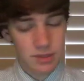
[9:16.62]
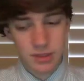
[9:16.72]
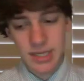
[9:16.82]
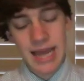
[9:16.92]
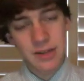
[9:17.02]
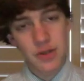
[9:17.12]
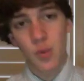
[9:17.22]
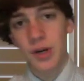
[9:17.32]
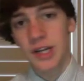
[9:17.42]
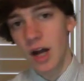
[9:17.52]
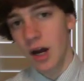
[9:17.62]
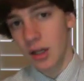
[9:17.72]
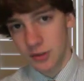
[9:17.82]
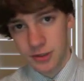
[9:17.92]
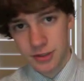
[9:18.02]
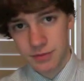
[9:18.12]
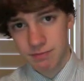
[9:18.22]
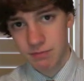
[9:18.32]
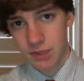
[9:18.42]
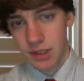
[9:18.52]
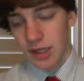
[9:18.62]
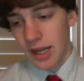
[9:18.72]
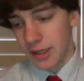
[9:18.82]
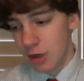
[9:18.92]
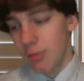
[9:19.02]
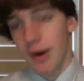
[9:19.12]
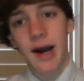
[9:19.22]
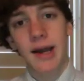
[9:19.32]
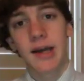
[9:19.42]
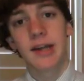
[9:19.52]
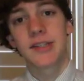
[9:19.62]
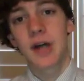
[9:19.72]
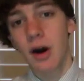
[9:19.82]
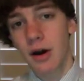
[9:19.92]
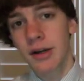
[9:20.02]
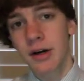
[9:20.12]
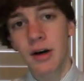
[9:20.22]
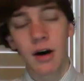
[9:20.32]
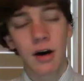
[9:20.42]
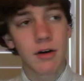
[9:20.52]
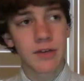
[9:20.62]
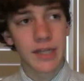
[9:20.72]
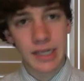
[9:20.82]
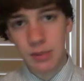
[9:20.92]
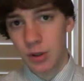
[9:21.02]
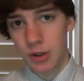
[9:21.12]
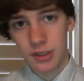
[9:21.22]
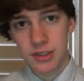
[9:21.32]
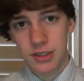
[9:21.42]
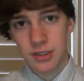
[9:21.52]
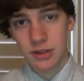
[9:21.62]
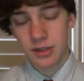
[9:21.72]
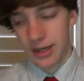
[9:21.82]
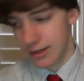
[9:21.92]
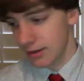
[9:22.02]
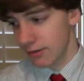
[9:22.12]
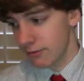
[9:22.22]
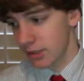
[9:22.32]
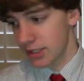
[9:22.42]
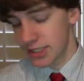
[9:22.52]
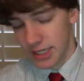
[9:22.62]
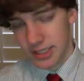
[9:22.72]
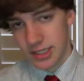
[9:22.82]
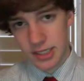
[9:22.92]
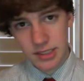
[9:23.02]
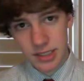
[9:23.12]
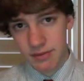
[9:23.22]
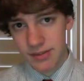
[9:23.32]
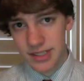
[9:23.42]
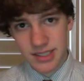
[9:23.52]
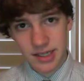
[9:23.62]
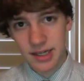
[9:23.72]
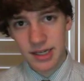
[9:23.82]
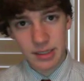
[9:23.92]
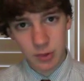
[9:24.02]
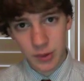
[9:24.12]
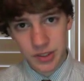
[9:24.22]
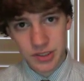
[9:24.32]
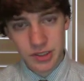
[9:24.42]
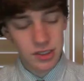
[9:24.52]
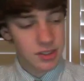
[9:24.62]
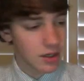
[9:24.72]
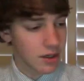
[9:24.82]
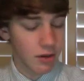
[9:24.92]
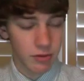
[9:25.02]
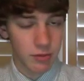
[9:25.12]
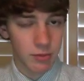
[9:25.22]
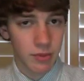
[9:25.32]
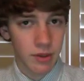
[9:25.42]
Take $20 and go buy a ton of ebooks, like 60, 70-cent ebooks, just a ton of them,